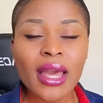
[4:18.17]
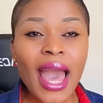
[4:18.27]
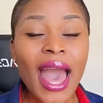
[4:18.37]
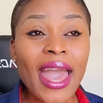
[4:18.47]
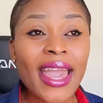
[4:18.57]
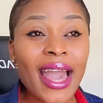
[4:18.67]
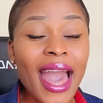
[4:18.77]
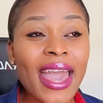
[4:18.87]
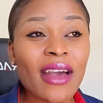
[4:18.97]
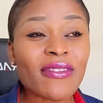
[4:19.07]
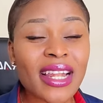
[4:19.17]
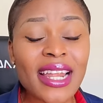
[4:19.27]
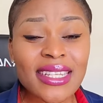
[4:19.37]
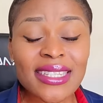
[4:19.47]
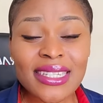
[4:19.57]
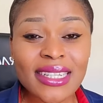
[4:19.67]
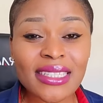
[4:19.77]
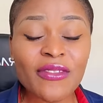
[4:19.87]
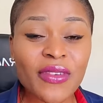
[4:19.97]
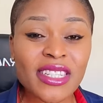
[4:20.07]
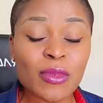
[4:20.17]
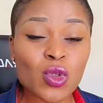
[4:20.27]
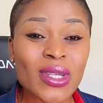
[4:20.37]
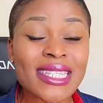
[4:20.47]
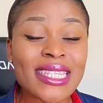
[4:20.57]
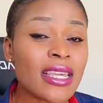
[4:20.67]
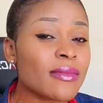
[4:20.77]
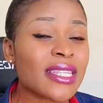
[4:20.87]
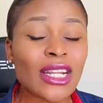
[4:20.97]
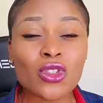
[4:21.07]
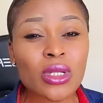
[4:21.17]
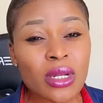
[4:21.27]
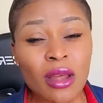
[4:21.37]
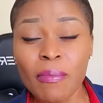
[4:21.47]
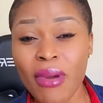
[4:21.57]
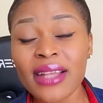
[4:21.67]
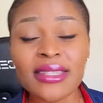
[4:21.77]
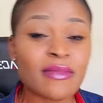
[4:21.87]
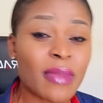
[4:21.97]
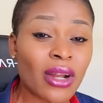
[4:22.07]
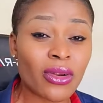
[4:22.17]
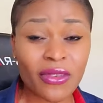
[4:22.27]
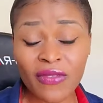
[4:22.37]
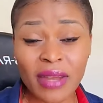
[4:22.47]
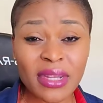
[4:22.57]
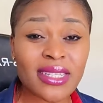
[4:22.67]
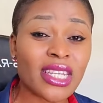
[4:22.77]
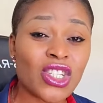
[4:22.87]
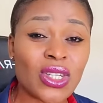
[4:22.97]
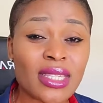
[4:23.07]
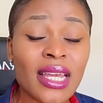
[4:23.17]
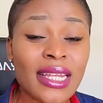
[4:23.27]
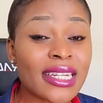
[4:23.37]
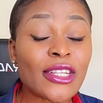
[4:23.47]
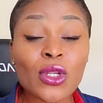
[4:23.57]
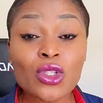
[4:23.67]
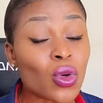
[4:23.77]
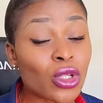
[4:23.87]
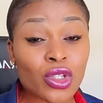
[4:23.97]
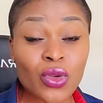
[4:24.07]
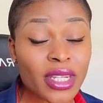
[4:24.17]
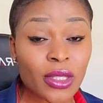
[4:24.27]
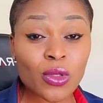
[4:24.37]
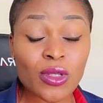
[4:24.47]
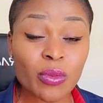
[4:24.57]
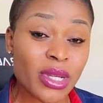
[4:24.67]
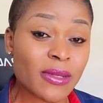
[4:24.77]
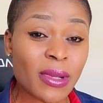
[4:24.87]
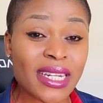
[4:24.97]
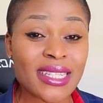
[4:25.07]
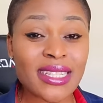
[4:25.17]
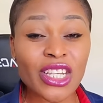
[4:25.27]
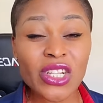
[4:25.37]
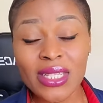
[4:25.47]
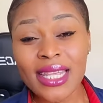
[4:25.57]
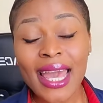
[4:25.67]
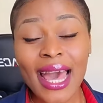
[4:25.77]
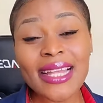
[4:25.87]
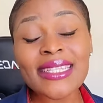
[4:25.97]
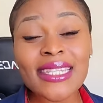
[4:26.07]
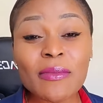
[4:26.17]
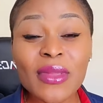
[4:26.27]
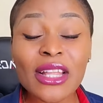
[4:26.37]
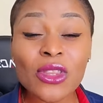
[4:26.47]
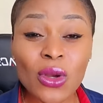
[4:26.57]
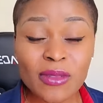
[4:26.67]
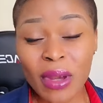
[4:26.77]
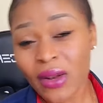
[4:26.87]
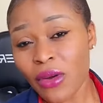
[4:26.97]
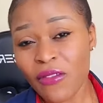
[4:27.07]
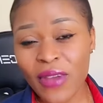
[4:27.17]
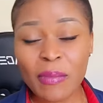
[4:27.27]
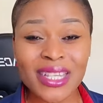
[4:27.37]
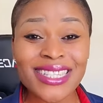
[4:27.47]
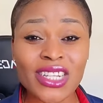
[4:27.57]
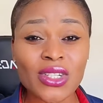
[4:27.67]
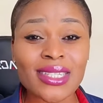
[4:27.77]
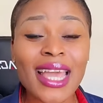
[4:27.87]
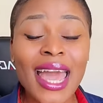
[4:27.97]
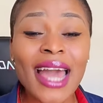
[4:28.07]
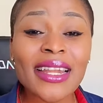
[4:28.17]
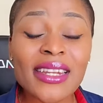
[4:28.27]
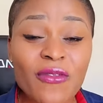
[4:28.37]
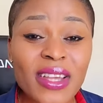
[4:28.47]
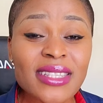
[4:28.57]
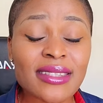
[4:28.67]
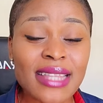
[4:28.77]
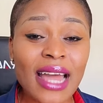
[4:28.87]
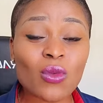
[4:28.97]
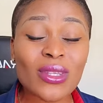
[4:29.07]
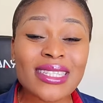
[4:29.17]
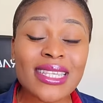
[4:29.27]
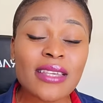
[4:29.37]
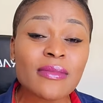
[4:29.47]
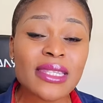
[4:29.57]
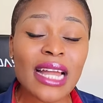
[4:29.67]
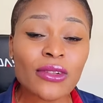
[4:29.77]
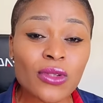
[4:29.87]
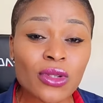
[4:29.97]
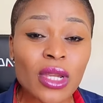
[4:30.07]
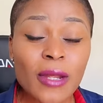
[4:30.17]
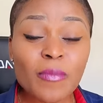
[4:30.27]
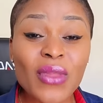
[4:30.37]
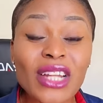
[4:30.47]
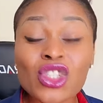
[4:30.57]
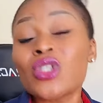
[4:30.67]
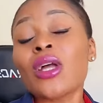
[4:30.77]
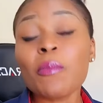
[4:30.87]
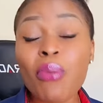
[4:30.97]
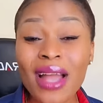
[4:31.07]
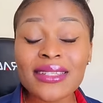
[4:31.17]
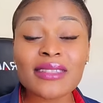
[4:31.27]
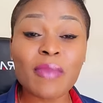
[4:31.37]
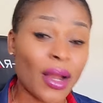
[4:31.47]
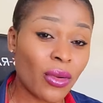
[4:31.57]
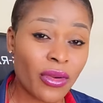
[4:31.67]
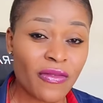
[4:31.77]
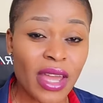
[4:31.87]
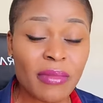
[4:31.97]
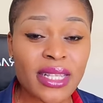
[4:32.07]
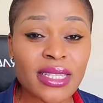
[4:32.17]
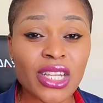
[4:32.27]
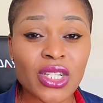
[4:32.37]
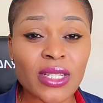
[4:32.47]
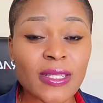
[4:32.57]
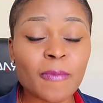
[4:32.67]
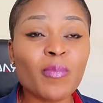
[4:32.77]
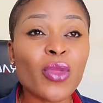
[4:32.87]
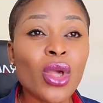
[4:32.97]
I, I have clearly seen the difference between teams that do not practice backlog refinement sessions, that just go straight into sprint planning sessions, and teams that does backlog refinement sessions. And the difference is that with teams that, that do not practice backlog refinement sessions,